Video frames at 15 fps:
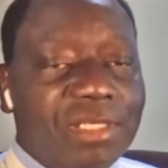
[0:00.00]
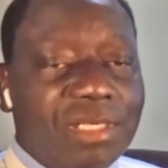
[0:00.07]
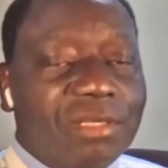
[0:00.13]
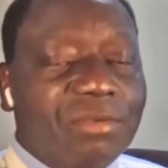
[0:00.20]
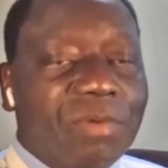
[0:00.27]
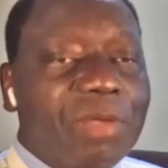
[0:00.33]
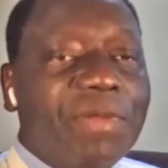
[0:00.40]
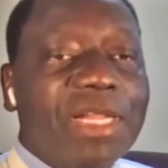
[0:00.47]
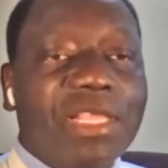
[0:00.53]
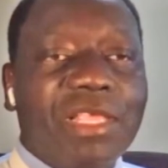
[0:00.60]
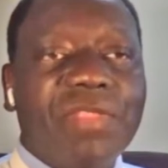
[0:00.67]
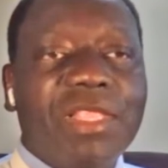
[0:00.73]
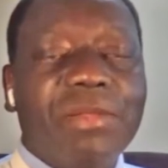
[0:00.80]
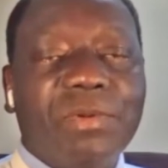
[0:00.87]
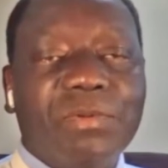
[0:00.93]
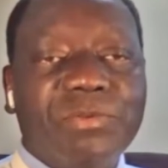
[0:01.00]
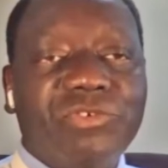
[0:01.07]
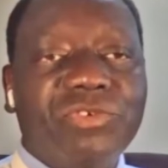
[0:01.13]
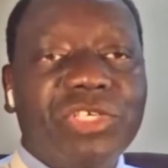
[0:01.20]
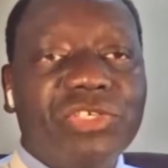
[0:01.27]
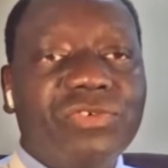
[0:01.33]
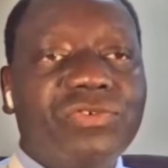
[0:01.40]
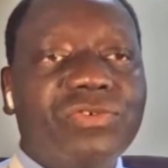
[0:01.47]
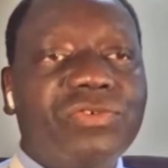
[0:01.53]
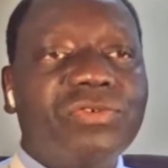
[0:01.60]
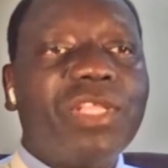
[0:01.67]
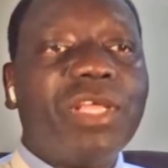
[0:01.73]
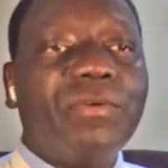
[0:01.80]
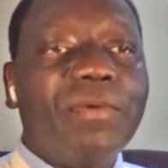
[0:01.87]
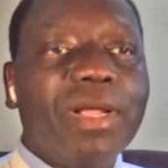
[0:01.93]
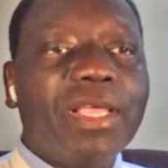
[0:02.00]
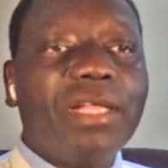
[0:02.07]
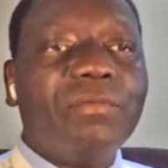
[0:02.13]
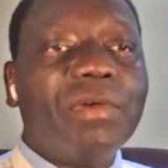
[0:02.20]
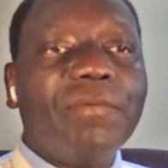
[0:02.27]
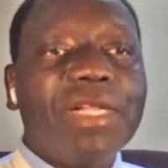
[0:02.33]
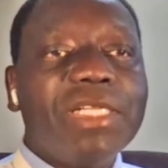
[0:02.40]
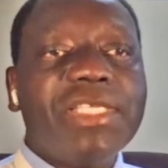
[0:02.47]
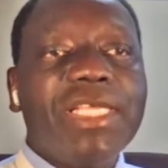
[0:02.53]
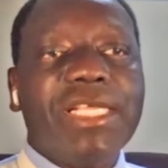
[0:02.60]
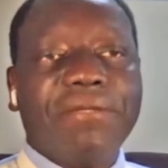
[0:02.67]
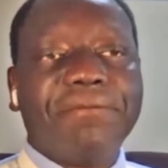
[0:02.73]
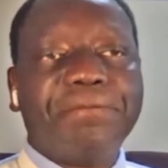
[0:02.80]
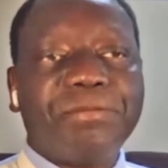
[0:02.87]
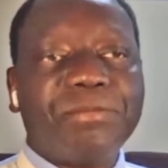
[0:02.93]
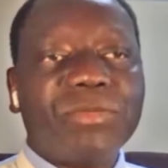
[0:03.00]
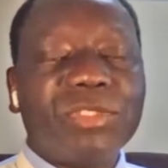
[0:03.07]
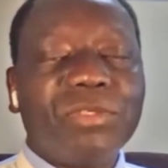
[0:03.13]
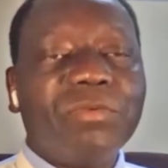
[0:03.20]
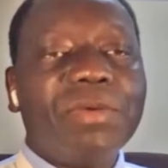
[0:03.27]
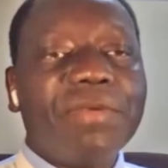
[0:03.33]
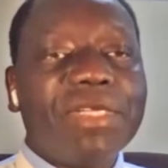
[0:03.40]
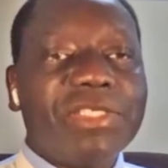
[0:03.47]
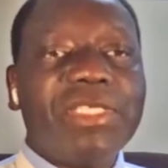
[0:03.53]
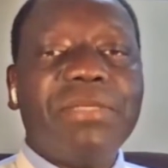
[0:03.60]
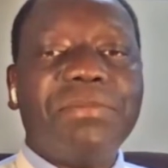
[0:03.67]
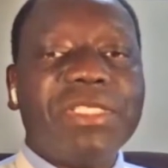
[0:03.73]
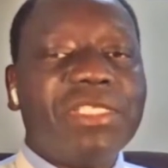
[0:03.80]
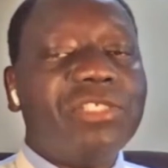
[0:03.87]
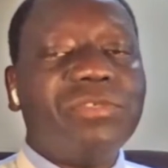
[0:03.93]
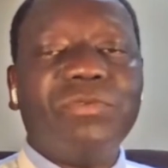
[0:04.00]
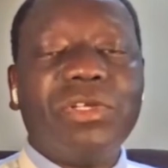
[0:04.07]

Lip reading: we will give them the opportunity to do their work, and we will see. We will see. But this will